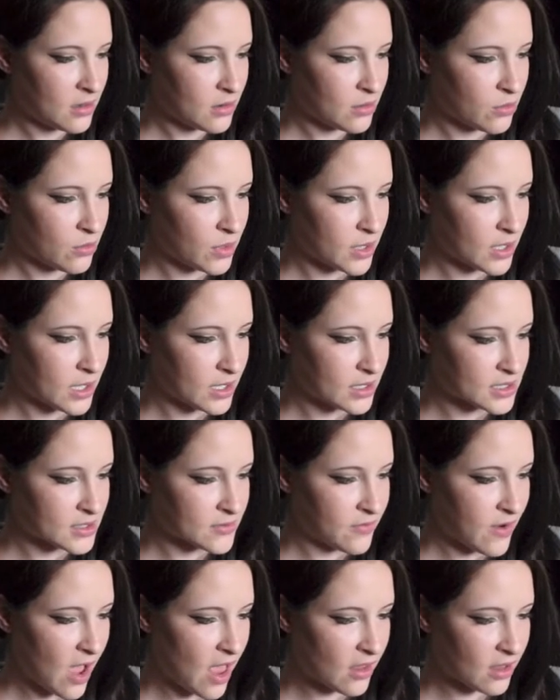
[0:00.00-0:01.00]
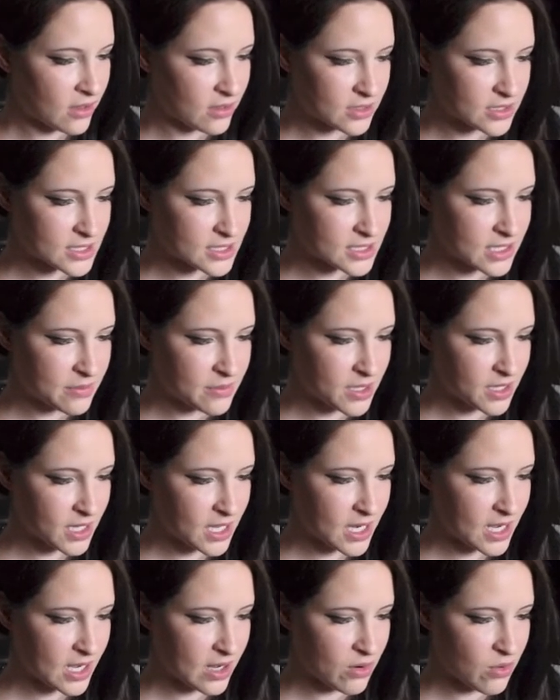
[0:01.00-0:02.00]
what else, follicle
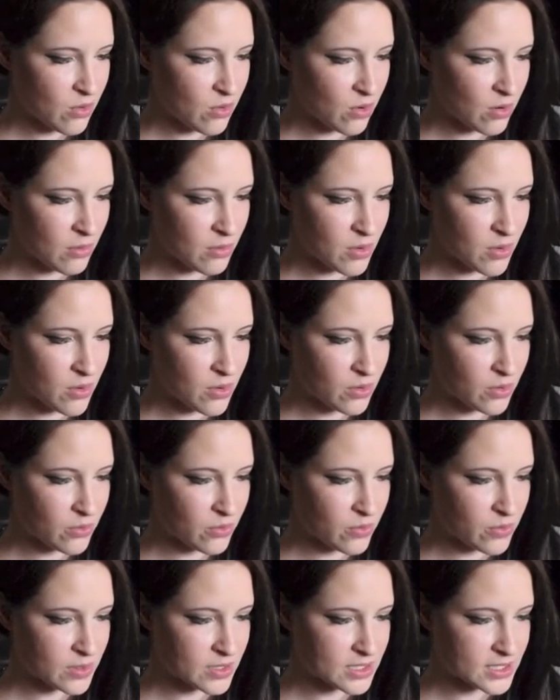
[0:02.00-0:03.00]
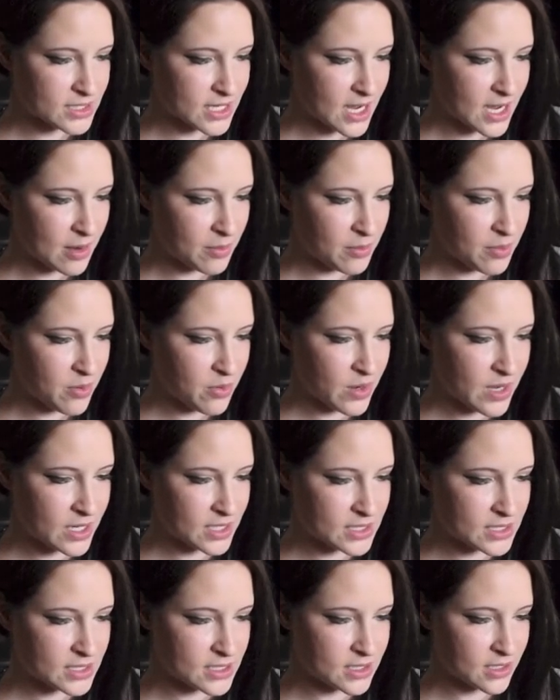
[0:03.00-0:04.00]
stimulating hormone was at
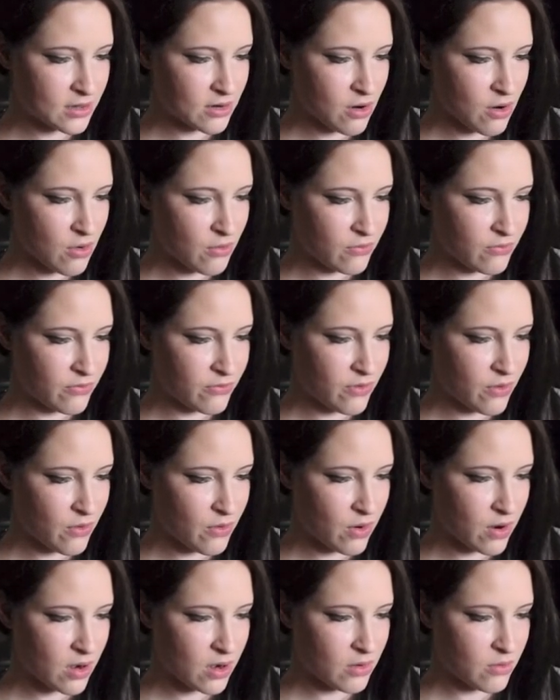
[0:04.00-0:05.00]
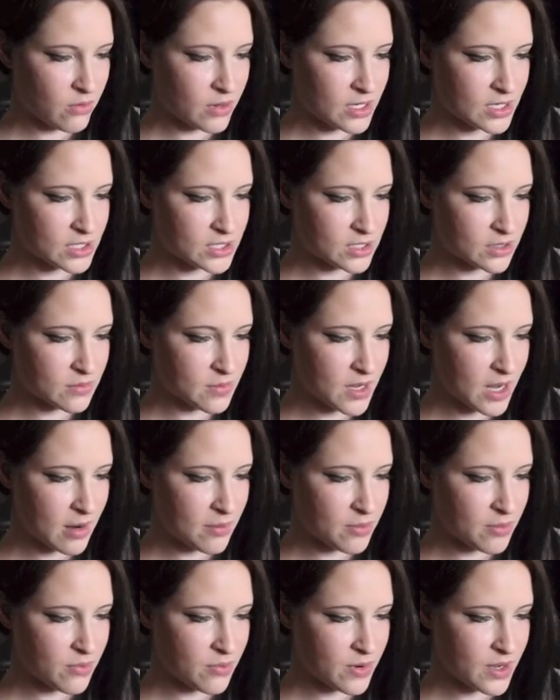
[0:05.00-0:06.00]
0.04 when it should be
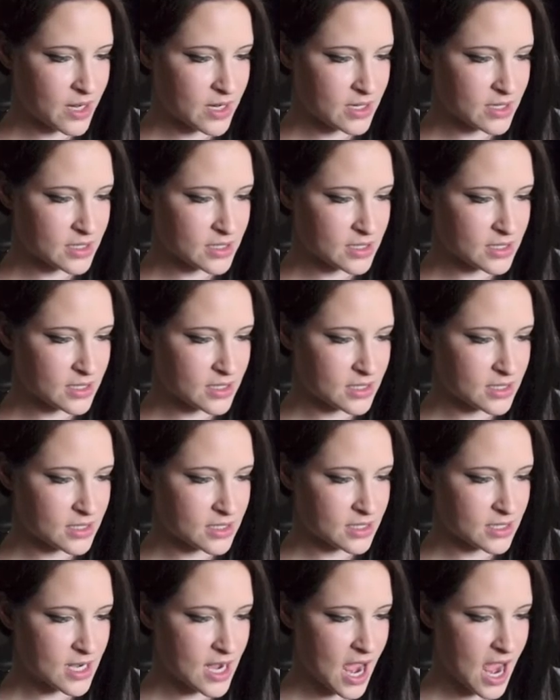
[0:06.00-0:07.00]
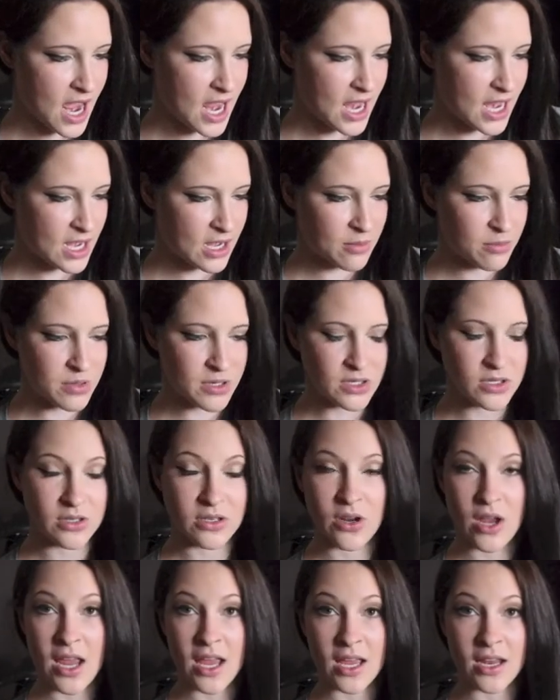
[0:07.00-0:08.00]
at 0.9
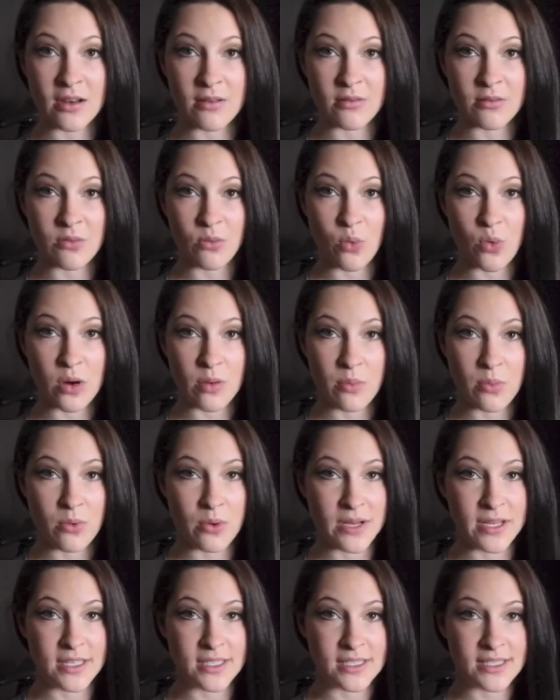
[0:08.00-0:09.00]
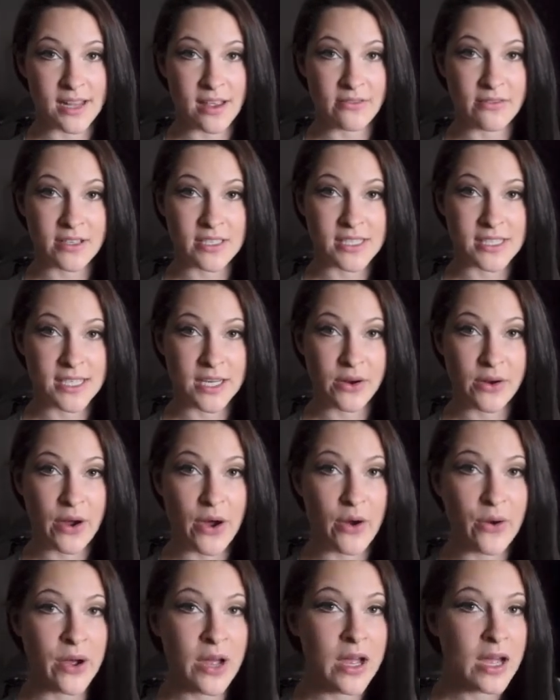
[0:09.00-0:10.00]
and
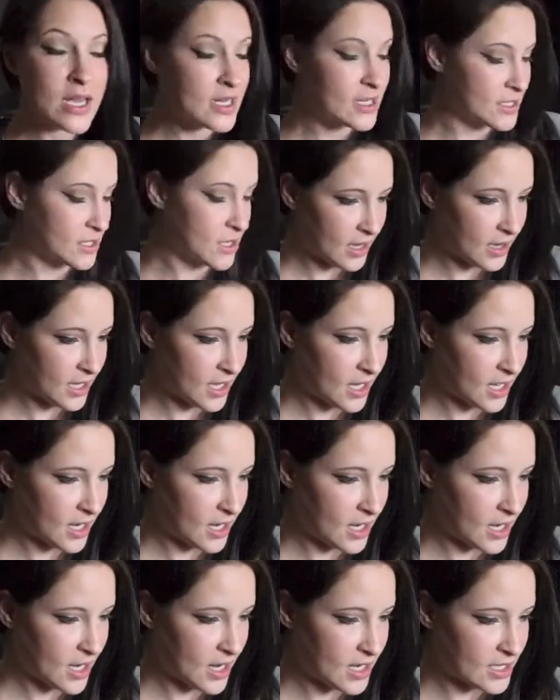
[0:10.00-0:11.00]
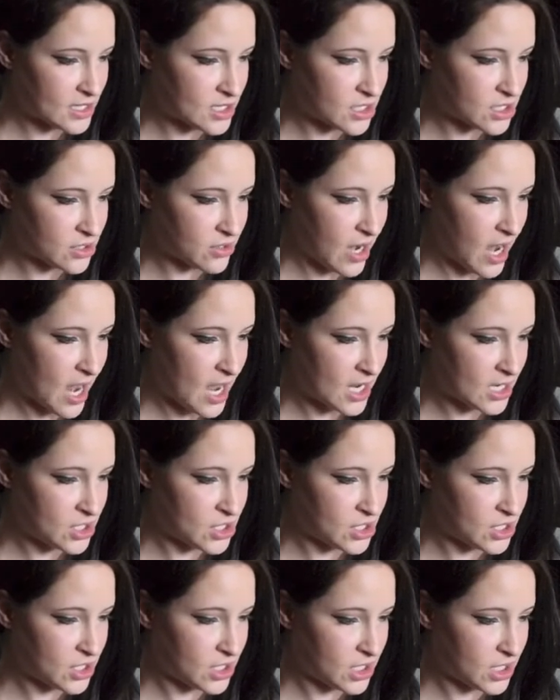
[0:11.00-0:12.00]
1.70. And then
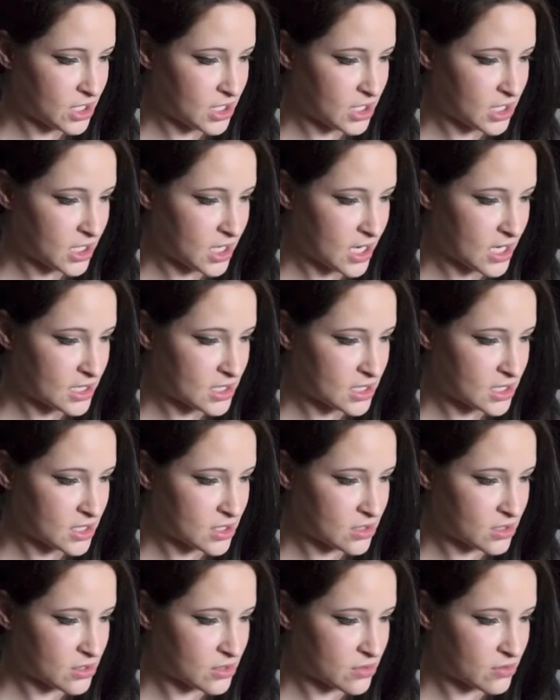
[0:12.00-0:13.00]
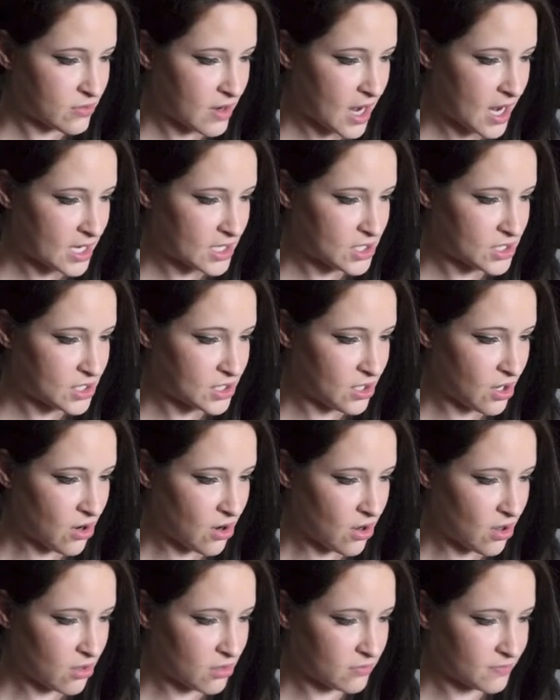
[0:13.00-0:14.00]

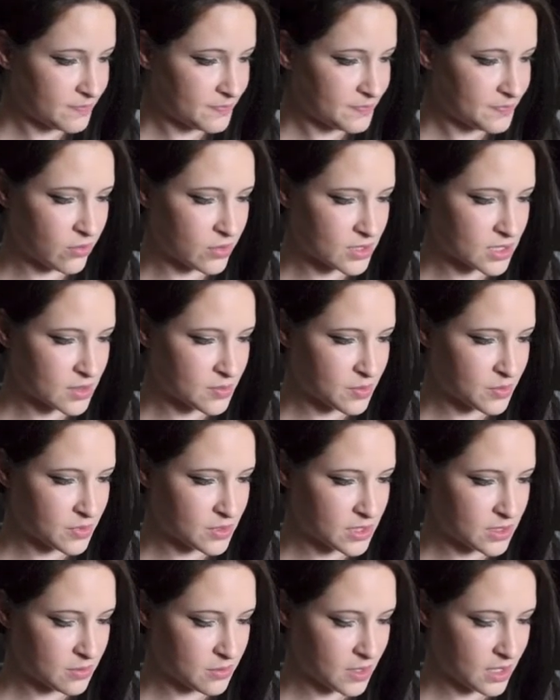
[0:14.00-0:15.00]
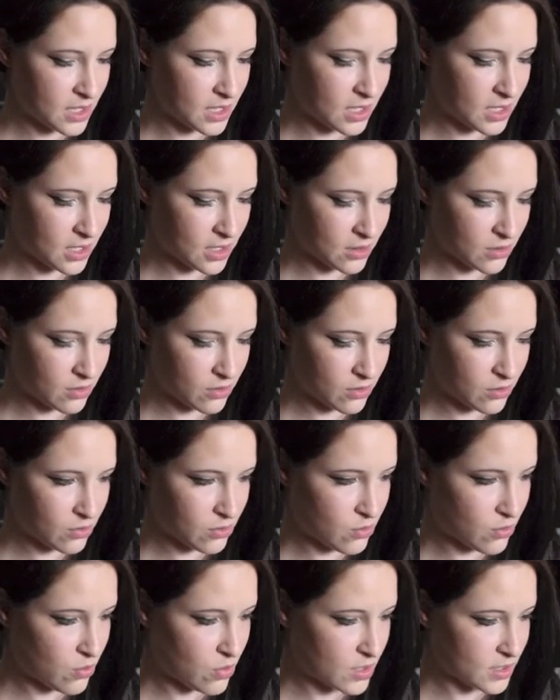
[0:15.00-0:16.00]
estradiol was supposed to be
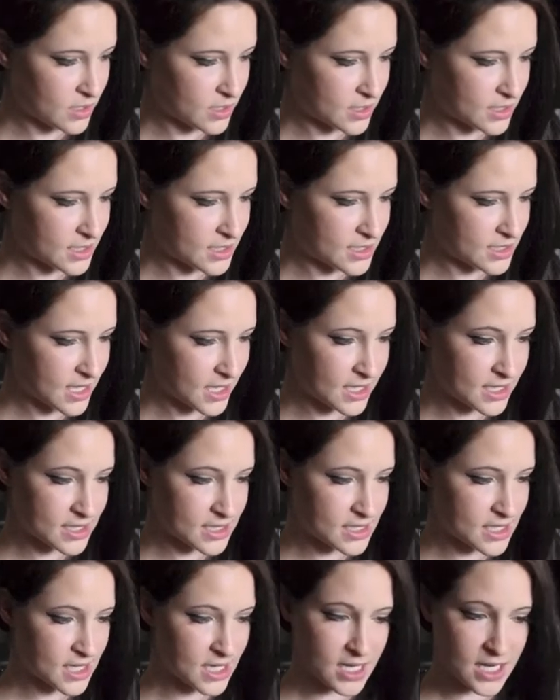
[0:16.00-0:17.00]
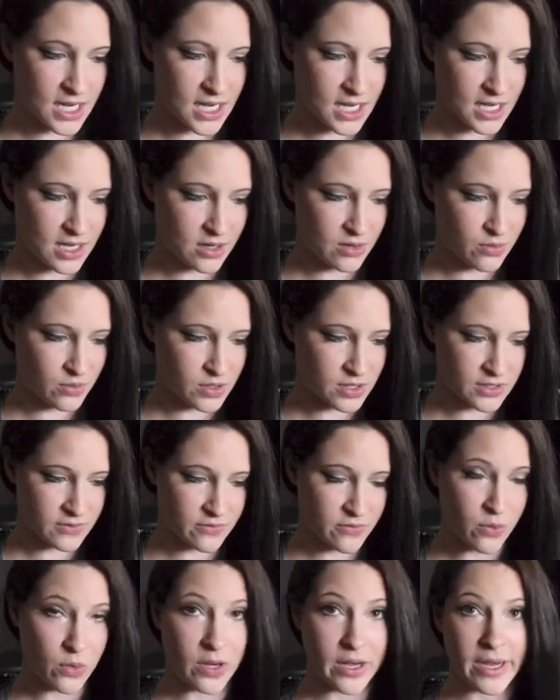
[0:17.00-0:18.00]
160 and it was
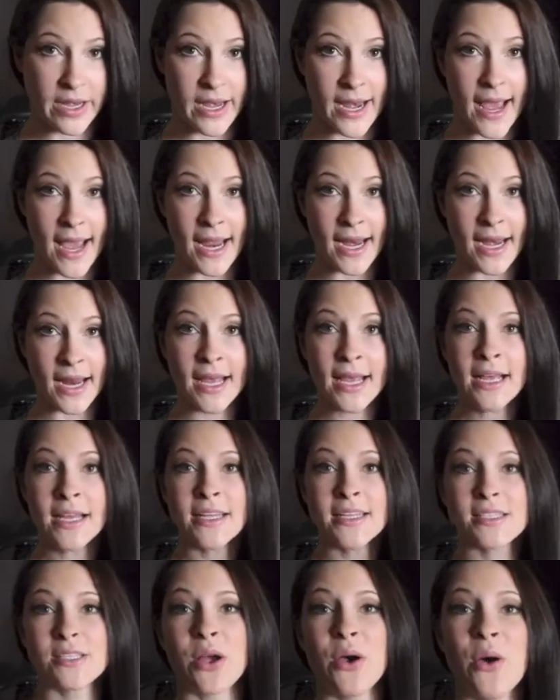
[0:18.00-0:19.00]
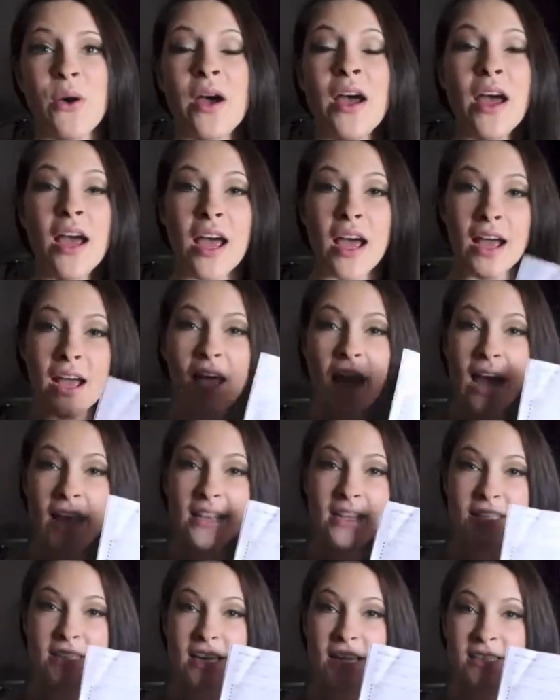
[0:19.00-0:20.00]
49. So
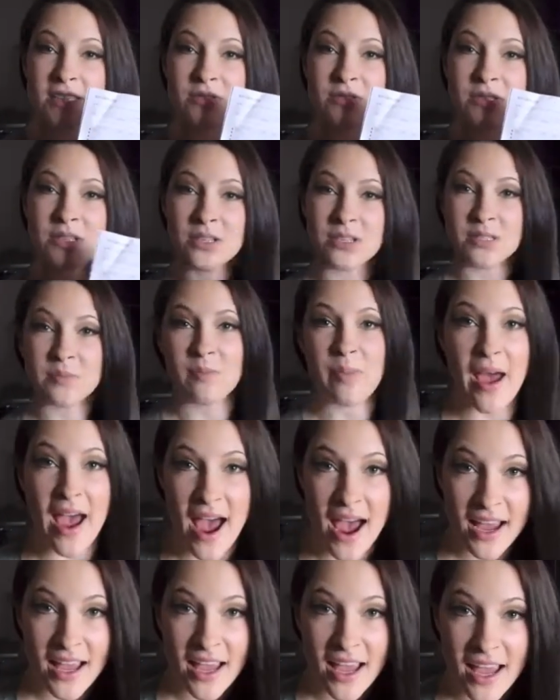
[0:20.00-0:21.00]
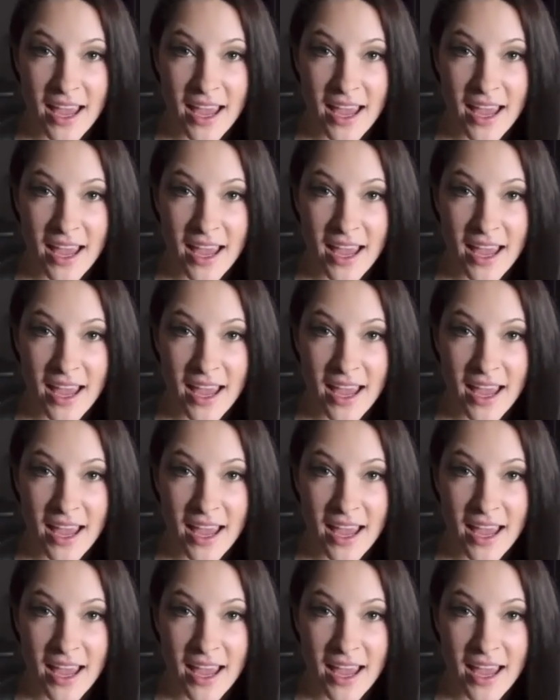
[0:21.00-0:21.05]
got the test results back